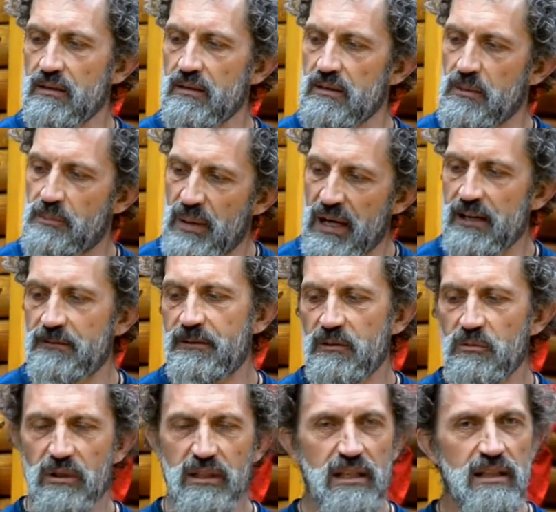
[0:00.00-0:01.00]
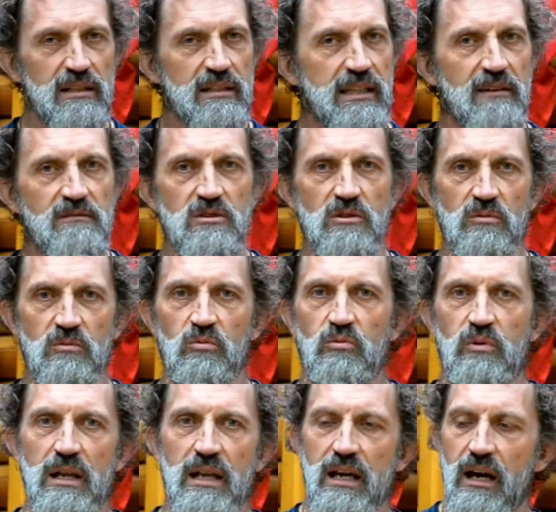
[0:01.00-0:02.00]
The benefit with it gives you
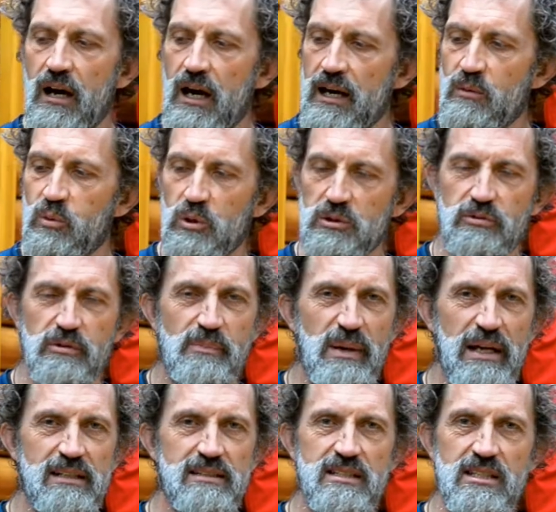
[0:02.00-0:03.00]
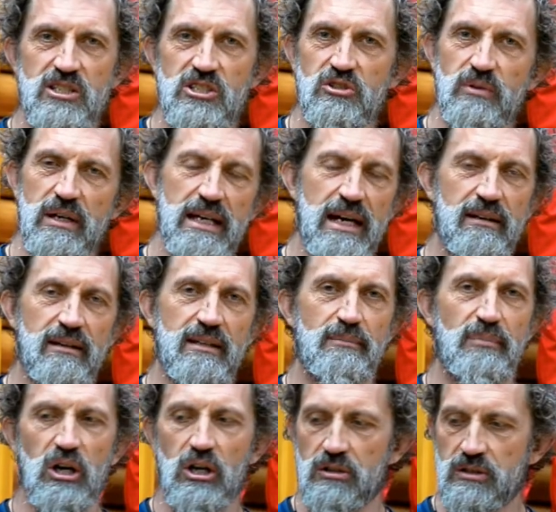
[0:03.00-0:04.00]
really high water repellency straight out of the
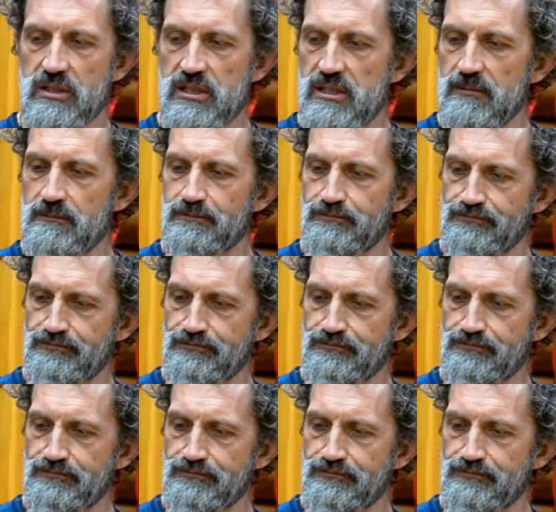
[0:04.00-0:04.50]
box.